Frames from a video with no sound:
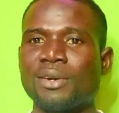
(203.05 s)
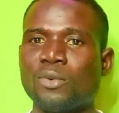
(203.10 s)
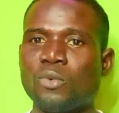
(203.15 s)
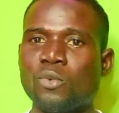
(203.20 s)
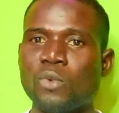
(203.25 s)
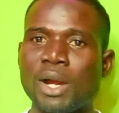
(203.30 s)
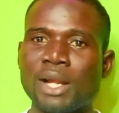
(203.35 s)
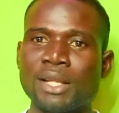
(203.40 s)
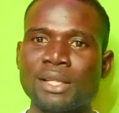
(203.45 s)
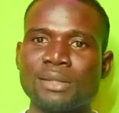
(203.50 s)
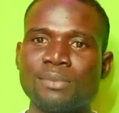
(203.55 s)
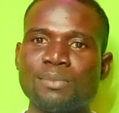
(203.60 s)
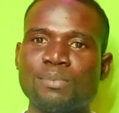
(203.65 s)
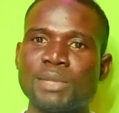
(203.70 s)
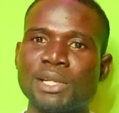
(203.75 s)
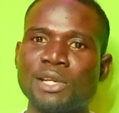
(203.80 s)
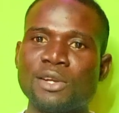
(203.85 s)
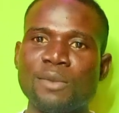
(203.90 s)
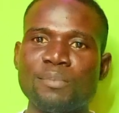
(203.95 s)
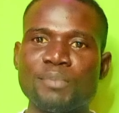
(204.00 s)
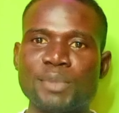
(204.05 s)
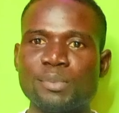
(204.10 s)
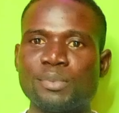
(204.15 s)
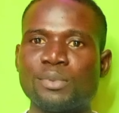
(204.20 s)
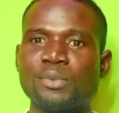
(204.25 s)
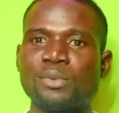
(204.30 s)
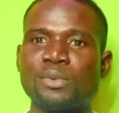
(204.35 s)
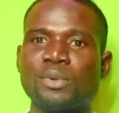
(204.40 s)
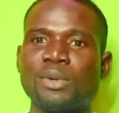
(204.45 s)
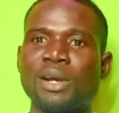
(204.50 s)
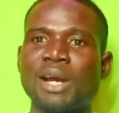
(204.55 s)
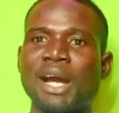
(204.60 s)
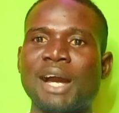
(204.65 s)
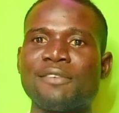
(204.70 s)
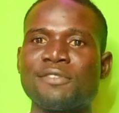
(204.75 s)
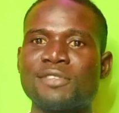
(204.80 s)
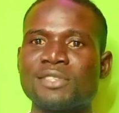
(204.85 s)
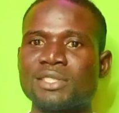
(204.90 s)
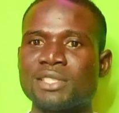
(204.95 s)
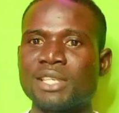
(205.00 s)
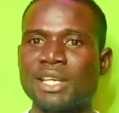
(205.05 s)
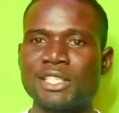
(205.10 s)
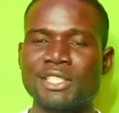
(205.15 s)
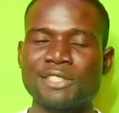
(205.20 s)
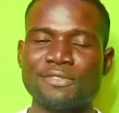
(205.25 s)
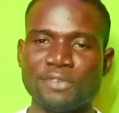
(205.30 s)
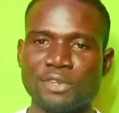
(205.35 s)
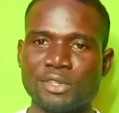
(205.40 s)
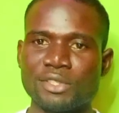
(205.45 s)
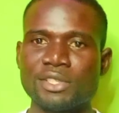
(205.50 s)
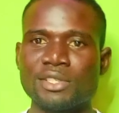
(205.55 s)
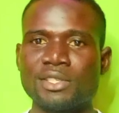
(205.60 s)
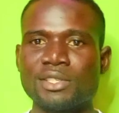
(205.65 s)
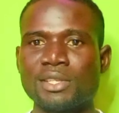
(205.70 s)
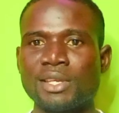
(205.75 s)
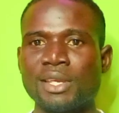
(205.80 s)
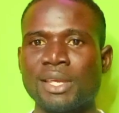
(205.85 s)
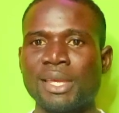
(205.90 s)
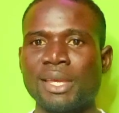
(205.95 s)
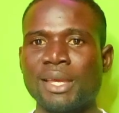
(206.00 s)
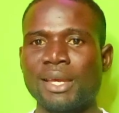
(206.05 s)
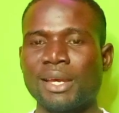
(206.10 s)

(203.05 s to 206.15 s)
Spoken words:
1 million people have searched for this